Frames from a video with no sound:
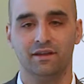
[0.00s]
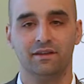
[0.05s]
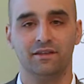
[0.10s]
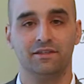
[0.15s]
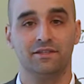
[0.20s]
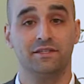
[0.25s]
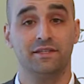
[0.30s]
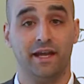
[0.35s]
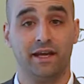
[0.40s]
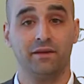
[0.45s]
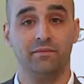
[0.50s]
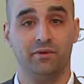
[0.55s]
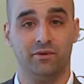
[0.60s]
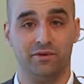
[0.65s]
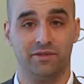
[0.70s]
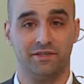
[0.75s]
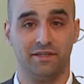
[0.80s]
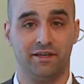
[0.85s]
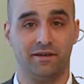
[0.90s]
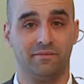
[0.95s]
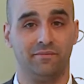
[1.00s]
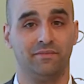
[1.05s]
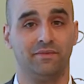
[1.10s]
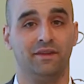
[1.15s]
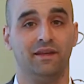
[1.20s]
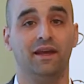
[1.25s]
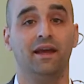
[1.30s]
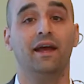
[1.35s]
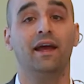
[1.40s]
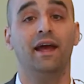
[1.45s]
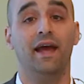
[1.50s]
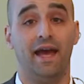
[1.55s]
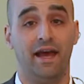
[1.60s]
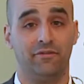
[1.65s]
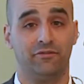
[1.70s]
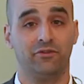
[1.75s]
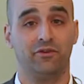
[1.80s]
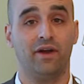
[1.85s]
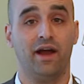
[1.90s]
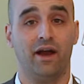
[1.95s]
Second bonus item,
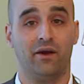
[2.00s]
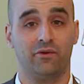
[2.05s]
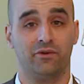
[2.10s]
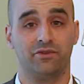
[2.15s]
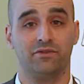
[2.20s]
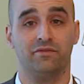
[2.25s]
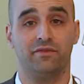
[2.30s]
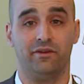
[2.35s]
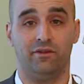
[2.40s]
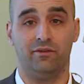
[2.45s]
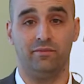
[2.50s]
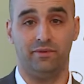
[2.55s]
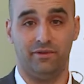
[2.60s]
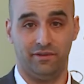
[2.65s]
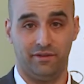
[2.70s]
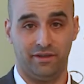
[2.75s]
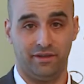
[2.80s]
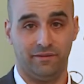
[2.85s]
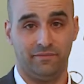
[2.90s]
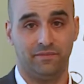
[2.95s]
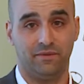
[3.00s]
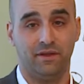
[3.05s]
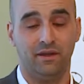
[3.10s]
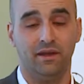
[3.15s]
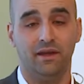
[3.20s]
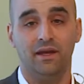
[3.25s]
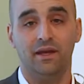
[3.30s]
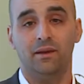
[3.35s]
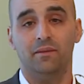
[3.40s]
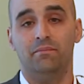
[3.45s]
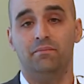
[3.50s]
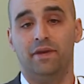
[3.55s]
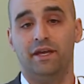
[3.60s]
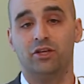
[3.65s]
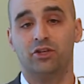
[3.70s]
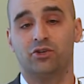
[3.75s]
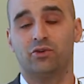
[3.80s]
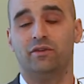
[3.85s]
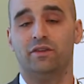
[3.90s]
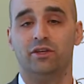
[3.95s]
after hours availability. Make
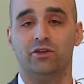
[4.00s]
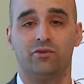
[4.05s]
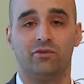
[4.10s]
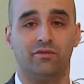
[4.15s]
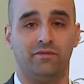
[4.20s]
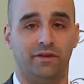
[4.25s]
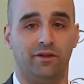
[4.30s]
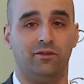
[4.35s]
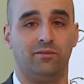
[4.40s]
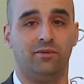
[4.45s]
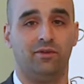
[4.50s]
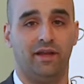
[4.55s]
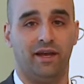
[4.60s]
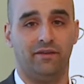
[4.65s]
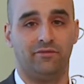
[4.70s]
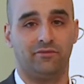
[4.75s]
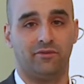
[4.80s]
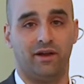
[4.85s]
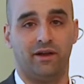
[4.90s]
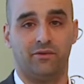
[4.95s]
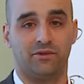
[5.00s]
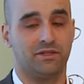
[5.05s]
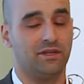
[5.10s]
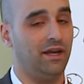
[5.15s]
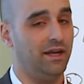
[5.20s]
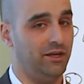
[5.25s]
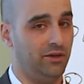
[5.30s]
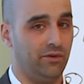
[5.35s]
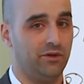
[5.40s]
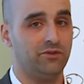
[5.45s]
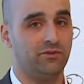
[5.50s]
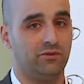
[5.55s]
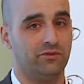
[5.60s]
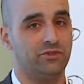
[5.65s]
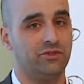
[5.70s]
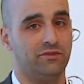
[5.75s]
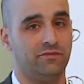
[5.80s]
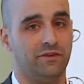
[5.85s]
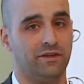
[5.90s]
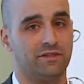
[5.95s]
sure that you're available after hours. I know I told
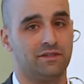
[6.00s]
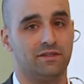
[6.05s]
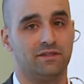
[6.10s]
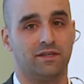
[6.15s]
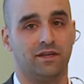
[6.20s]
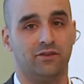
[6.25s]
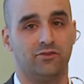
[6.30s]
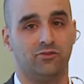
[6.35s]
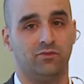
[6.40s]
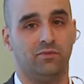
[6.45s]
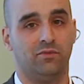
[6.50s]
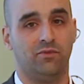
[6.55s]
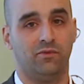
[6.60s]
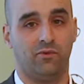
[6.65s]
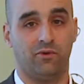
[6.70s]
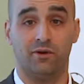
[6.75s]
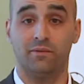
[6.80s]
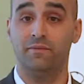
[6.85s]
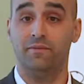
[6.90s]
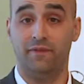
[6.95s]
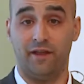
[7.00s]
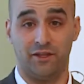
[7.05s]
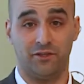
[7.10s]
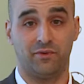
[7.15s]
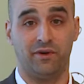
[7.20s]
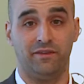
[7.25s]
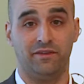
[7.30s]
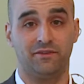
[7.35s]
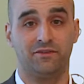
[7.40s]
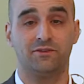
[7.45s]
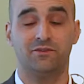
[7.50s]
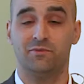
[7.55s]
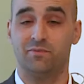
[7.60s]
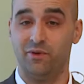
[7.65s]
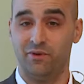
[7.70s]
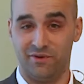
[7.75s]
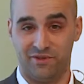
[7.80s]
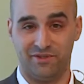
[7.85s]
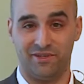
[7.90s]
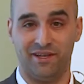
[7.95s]
you to fix a schedule before, that's why this is a
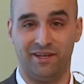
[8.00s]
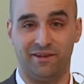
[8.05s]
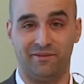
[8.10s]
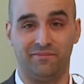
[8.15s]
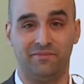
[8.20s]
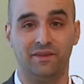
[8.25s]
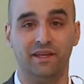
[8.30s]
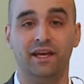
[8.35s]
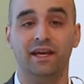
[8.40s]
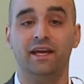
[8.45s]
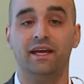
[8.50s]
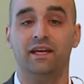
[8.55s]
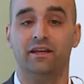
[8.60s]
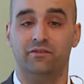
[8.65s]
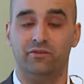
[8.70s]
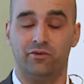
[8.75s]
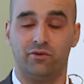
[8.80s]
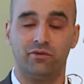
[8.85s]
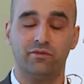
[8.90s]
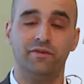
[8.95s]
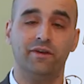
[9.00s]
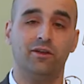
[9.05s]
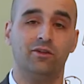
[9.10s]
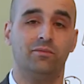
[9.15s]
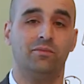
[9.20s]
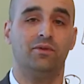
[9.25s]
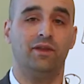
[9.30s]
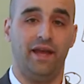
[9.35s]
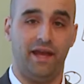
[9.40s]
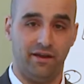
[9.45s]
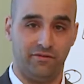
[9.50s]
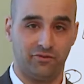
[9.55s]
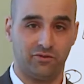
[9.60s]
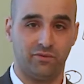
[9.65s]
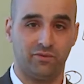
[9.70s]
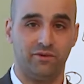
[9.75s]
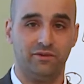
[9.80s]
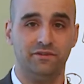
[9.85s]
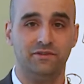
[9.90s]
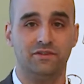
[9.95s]
bonus item. If you're available
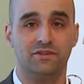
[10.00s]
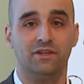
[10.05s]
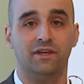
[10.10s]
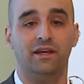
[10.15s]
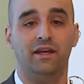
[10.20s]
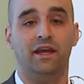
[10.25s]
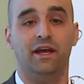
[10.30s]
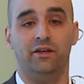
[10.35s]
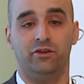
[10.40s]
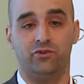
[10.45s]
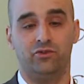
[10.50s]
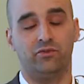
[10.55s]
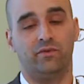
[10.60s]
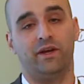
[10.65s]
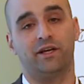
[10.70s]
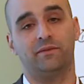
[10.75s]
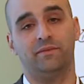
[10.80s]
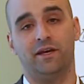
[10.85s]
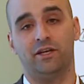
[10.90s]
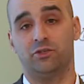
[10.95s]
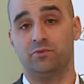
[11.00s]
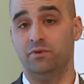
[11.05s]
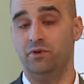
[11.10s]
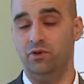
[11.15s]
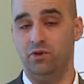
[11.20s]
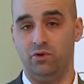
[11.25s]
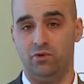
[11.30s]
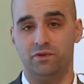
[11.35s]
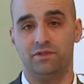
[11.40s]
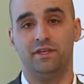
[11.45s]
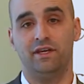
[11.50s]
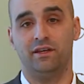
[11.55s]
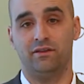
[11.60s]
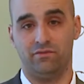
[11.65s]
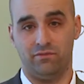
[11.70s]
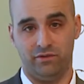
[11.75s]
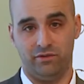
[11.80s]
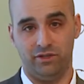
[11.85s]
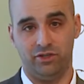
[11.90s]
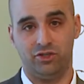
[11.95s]
afterwards and your direct management knows they
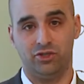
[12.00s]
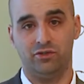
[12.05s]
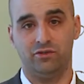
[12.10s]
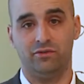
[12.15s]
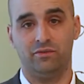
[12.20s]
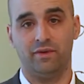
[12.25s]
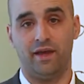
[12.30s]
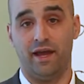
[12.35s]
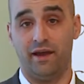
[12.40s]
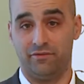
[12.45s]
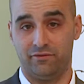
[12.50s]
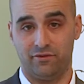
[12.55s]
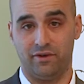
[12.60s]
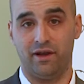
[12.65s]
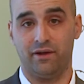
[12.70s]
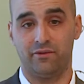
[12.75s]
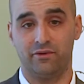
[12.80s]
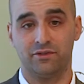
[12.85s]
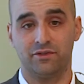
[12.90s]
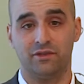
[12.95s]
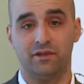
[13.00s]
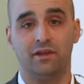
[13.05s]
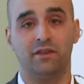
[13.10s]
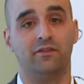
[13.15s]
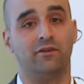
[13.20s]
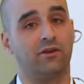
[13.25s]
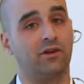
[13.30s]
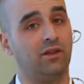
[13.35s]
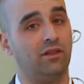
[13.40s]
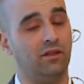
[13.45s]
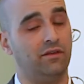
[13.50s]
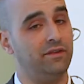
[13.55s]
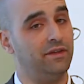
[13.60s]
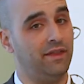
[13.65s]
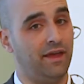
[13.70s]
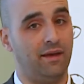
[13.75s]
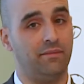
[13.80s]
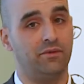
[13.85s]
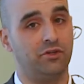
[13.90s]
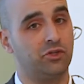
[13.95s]
can reach you after hours, they're going to love you
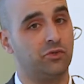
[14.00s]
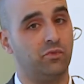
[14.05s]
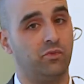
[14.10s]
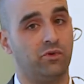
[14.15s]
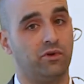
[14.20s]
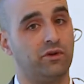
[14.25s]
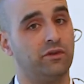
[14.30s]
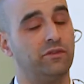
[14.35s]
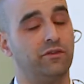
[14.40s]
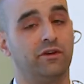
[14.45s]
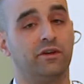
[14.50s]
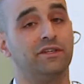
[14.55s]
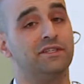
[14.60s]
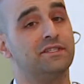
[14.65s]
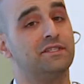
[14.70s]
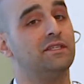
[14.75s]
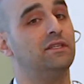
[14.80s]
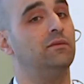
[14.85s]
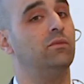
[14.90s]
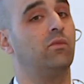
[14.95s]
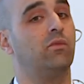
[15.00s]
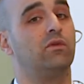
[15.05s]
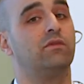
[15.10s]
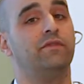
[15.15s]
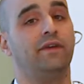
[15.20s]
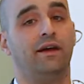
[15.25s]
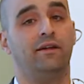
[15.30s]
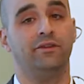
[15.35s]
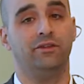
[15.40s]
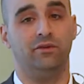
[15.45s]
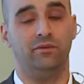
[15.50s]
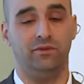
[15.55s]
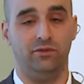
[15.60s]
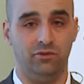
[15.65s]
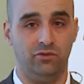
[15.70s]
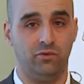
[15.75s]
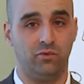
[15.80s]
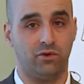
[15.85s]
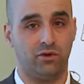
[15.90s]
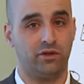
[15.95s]
that much more, they're going to see more value in
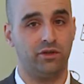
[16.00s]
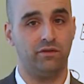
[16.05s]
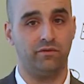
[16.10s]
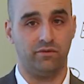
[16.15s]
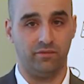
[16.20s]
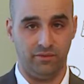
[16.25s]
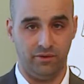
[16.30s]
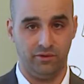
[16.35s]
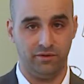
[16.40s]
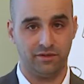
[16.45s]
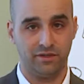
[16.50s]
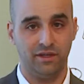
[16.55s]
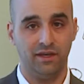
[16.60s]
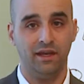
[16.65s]
you working remote,